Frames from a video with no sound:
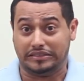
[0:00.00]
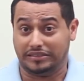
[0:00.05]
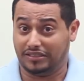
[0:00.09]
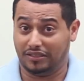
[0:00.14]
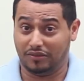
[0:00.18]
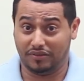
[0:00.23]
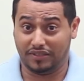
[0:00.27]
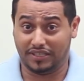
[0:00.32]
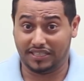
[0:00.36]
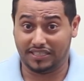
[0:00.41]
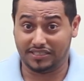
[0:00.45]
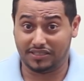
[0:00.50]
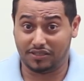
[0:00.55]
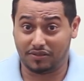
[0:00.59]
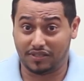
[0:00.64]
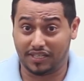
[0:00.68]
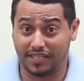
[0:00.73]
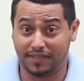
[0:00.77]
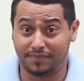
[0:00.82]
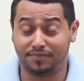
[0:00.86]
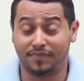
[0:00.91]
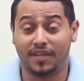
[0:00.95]
Don't think he's
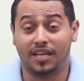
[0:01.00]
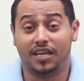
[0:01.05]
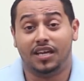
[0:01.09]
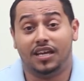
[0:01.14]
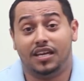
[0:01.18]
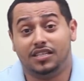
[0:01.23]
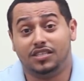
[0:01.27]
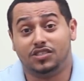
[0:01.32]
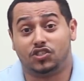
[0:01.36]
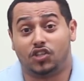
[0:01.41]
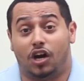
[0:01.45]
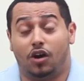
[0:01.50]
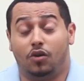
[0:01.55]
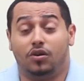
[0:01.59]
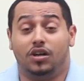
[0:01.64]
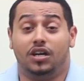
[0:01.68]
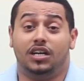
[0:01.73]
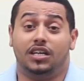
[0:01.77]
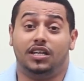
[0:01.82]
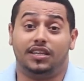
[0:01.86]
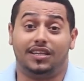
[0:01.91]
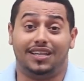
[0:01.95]
okay.
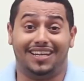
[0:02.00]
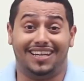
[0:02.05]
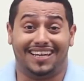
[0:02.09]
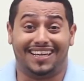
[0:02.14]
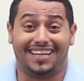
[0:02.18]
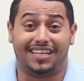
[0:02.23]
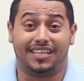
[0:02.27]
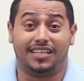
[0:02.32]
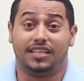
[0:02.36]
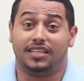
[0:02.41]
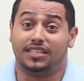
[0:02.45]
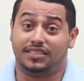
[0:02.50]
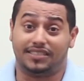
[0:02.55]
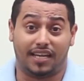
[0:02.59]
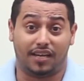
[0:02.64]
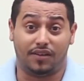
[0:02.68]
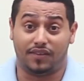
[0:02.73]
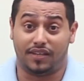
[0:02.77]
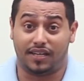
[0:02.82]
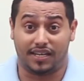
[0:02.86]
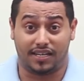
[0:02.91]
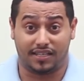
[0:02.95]
So the link
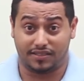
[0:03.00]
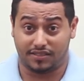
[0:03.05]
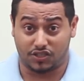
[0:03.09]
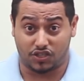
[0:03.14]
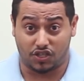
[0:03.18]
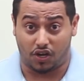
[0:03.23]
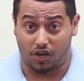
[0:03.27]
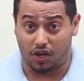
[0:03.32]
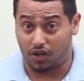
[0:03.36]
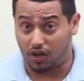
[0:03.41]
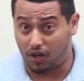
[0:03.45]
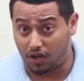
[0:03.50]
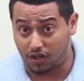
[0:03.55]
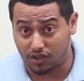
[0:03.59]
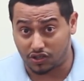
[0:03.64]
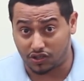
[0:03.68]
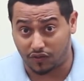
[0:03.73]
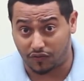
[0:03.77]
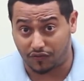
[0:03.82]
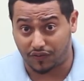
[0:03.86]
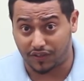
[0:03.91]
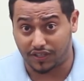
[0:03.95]
down there has got a lot of
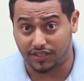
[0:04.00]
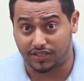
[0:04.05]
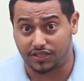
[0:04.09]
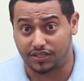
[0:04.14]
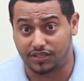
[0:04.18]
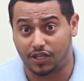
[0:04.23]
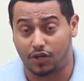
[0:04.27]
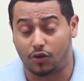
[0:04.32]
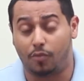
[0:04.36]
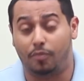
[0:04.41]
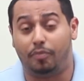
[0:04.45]
stuff for you to do.